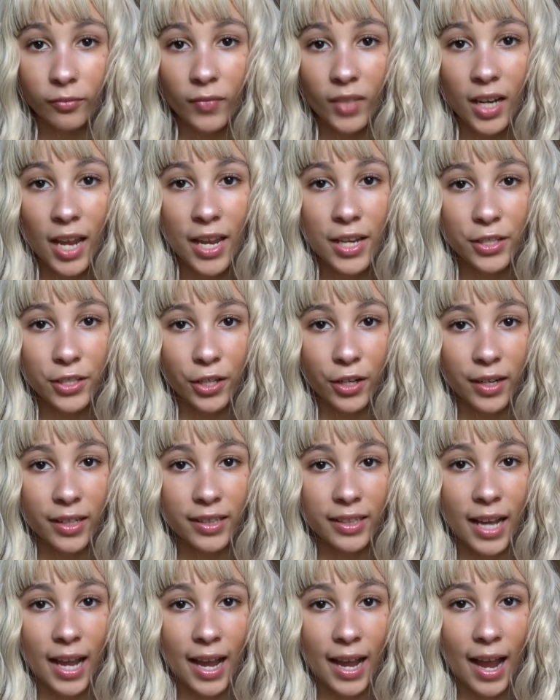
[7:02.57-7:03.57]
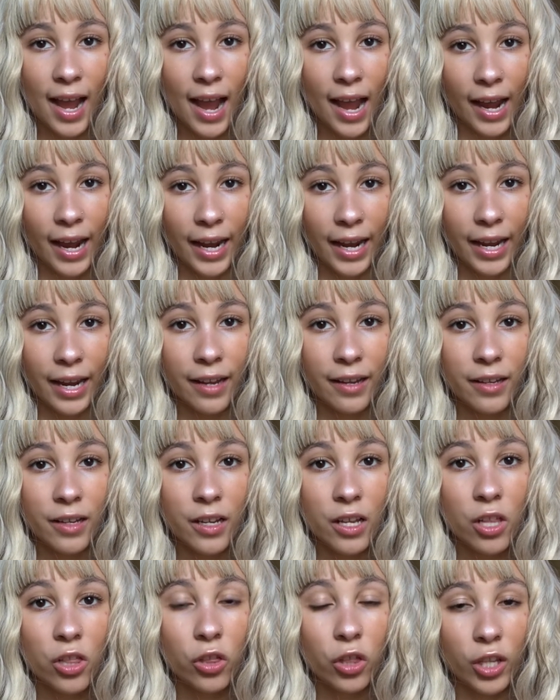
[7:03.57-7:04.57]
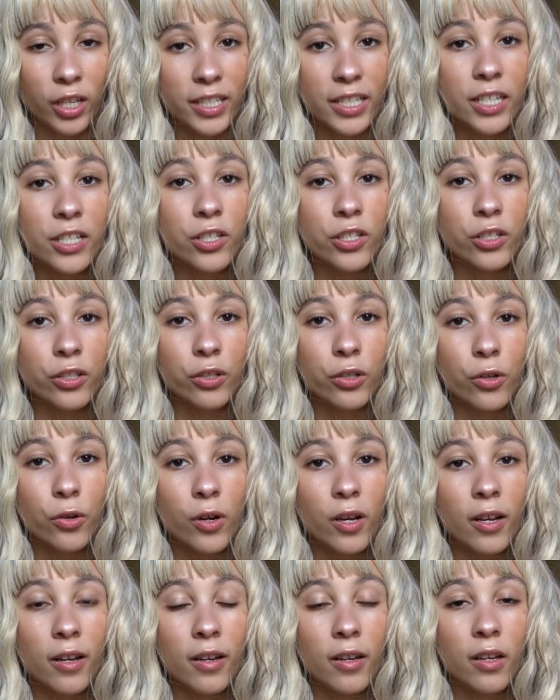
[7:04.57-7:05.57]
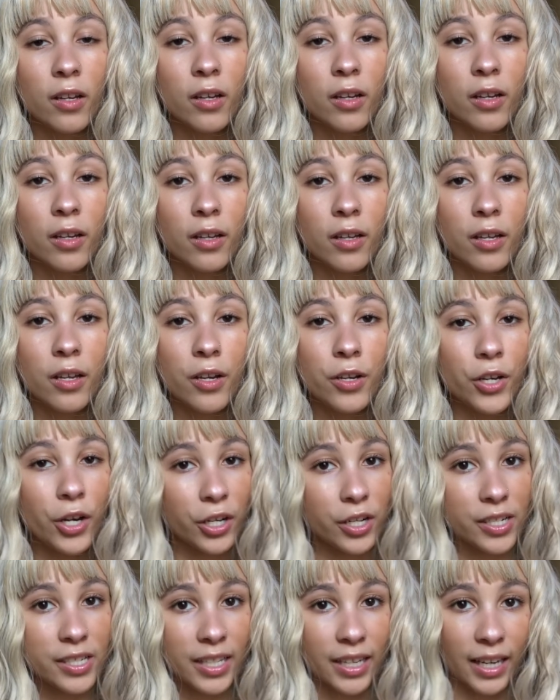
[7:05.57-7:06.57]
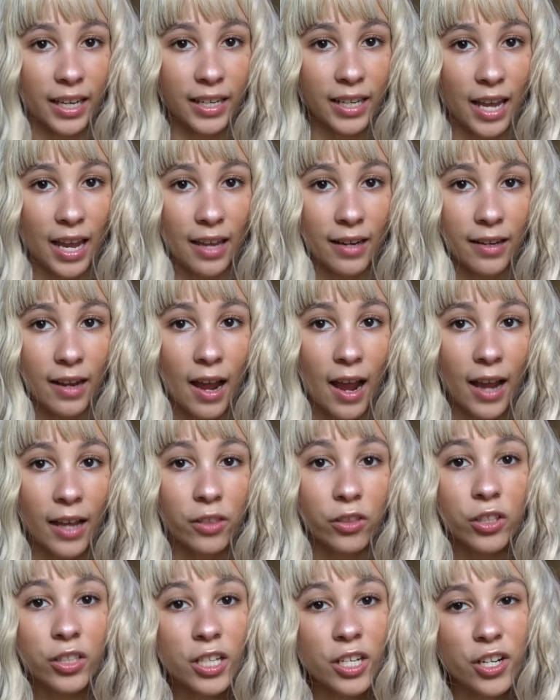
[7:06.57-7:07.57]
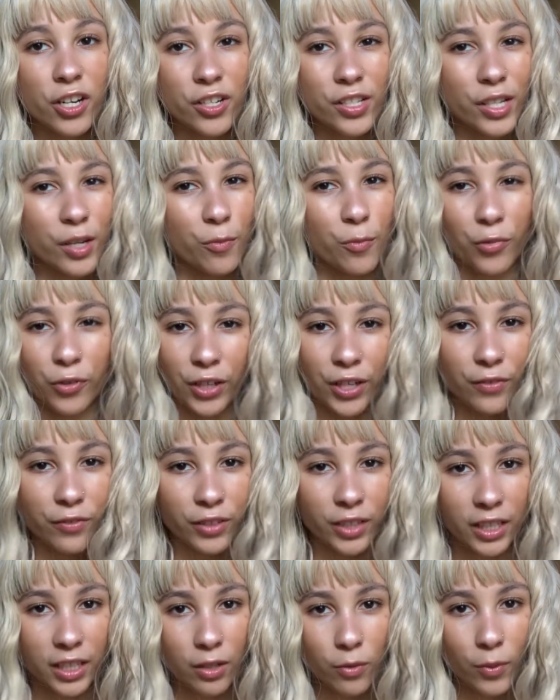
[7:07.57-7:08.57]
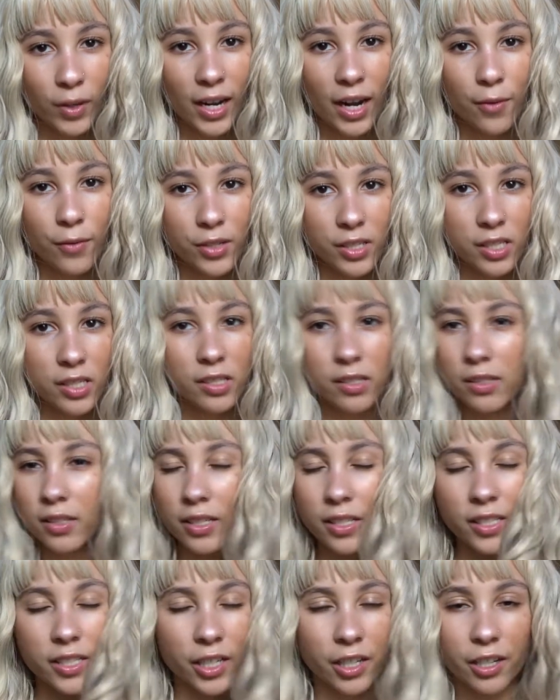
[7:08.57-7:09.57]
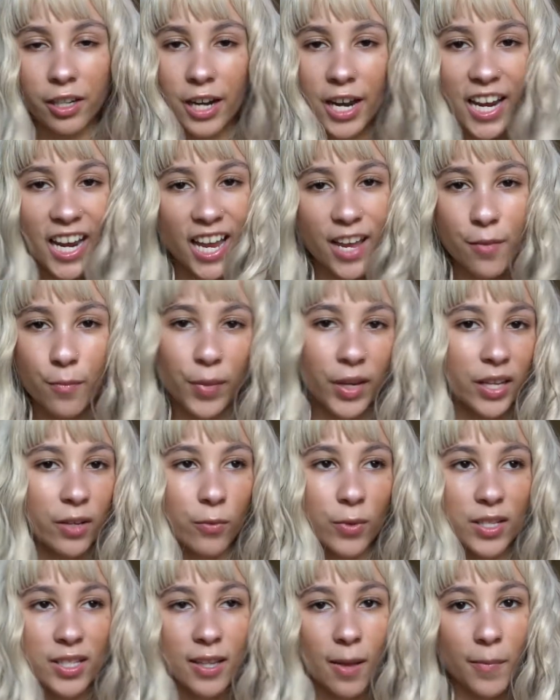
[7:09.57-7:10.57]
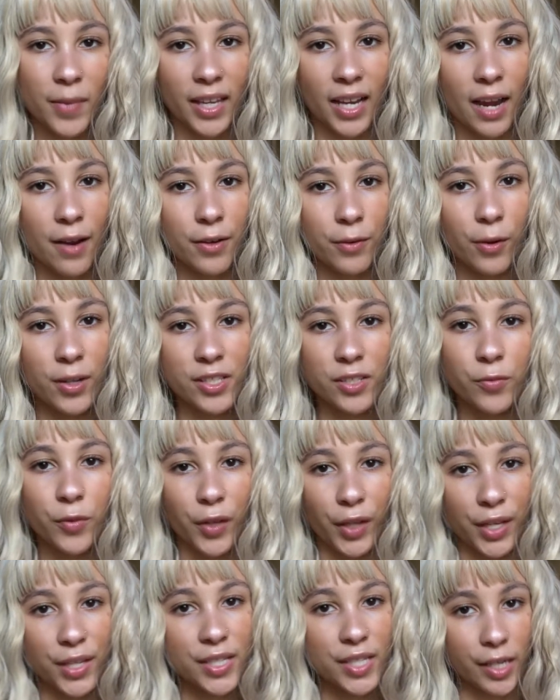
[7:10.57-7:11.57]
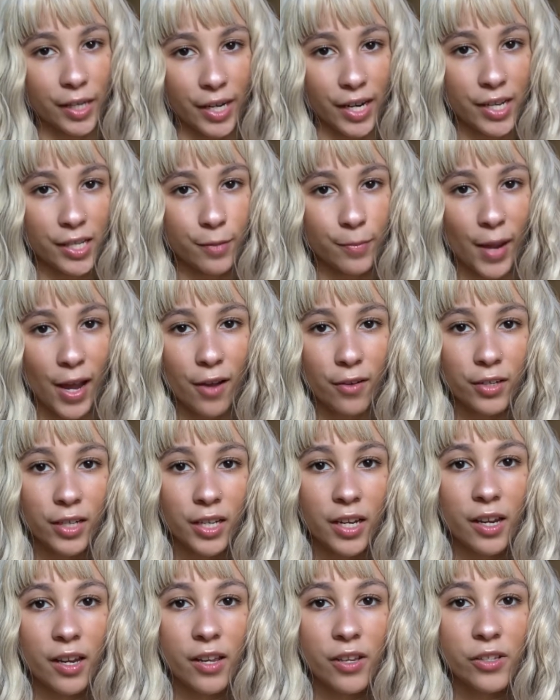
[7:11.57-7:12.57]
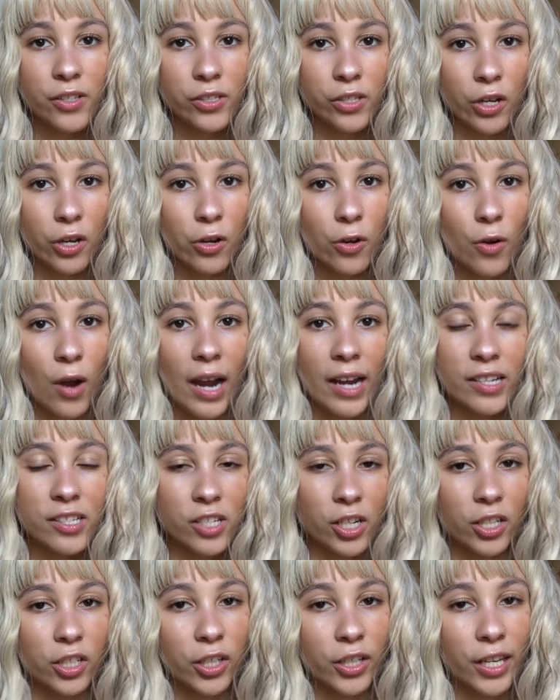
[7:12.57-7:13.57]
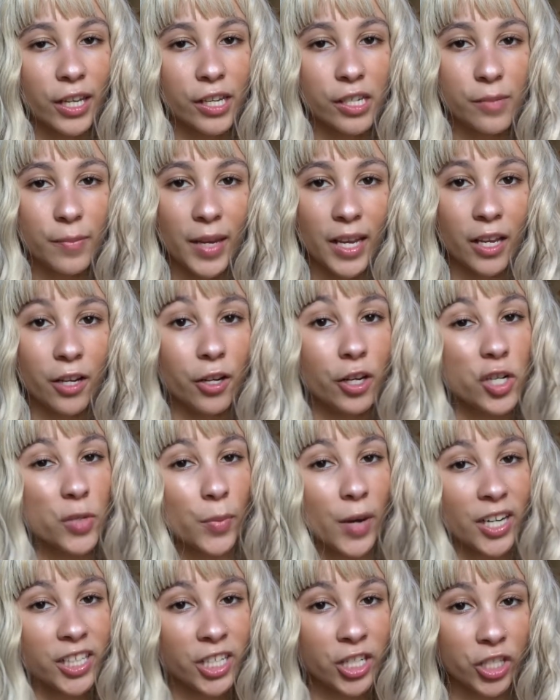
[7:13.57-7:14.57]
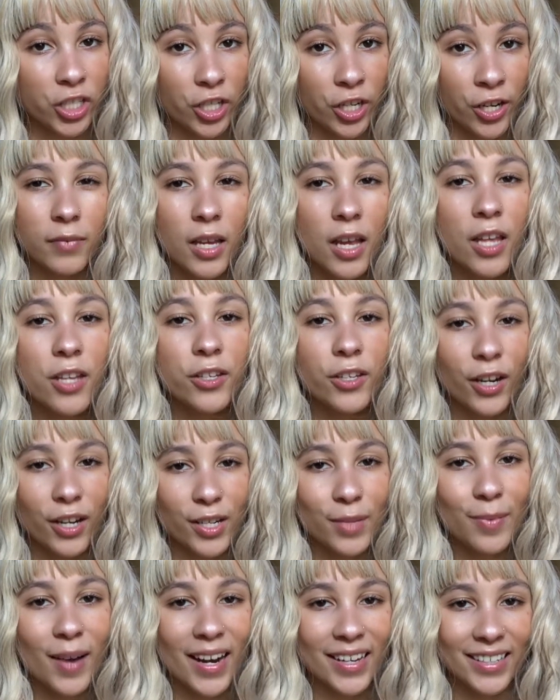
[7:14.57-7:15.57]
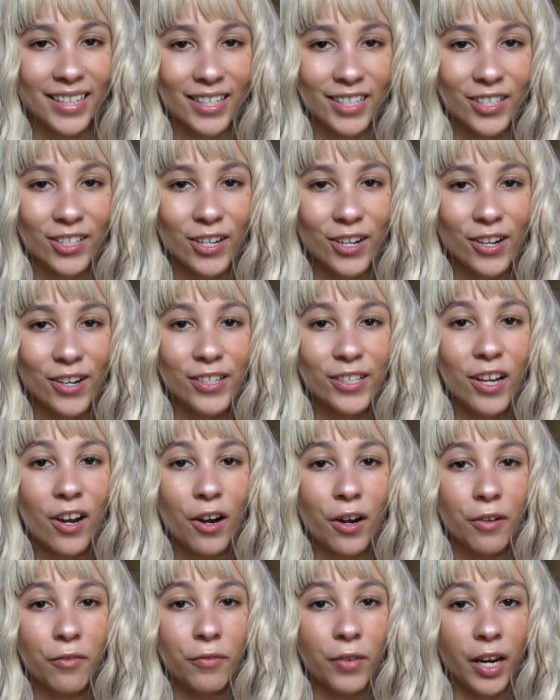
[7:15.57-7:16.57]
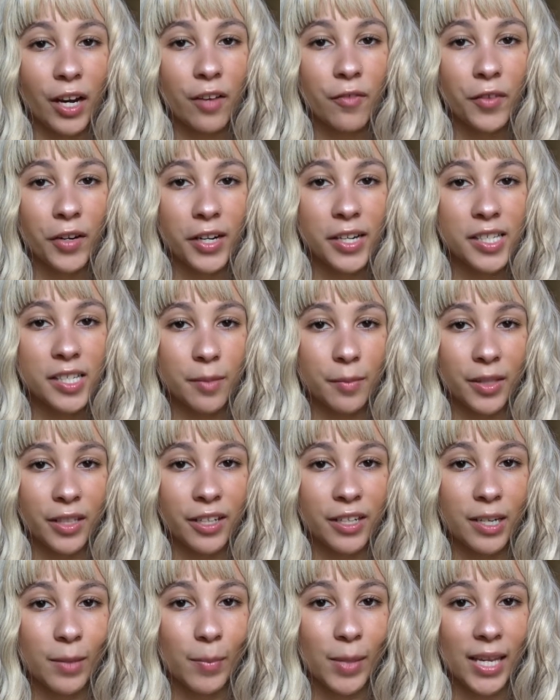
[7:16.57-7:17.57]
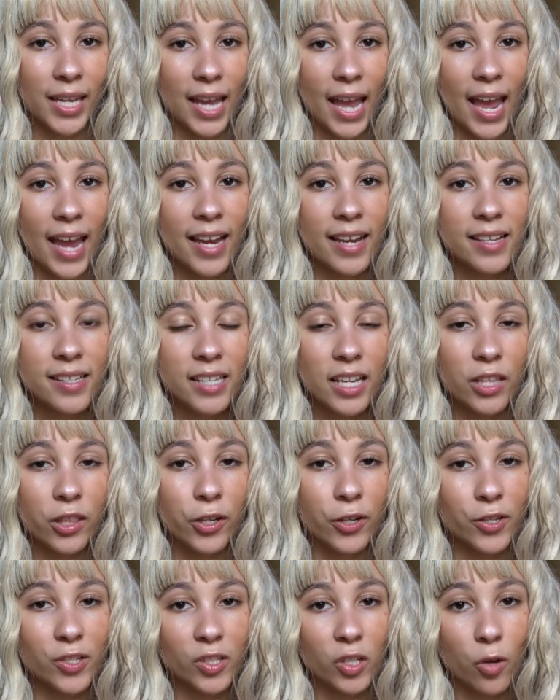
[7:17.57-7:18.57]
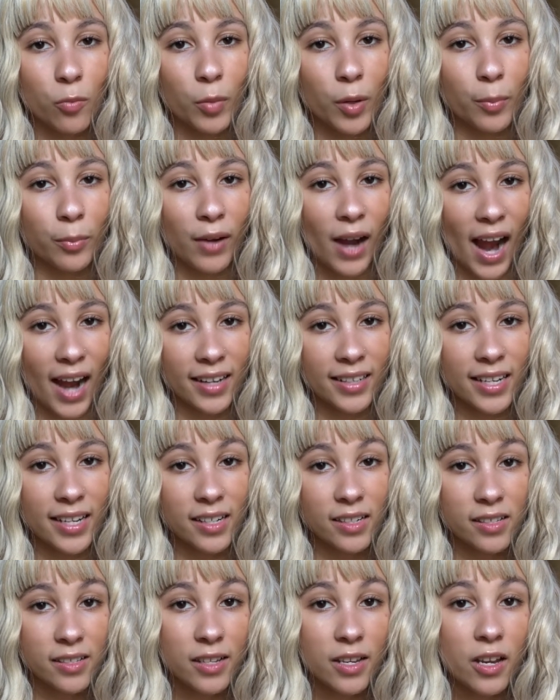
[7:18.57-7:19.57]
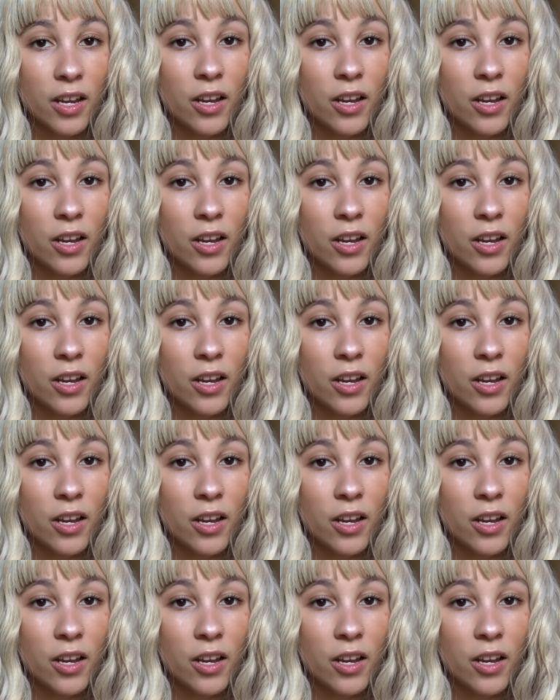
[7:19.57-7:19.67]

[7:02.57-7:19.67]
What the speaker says: And during that, I looked into nursing again. I looked at nursing briefly when I was considering it, but it was something I wasn't really serious about. So I started looking into being a nurse practitioner. Nurse practitioners are very, very similar to PAs in their scope of practice.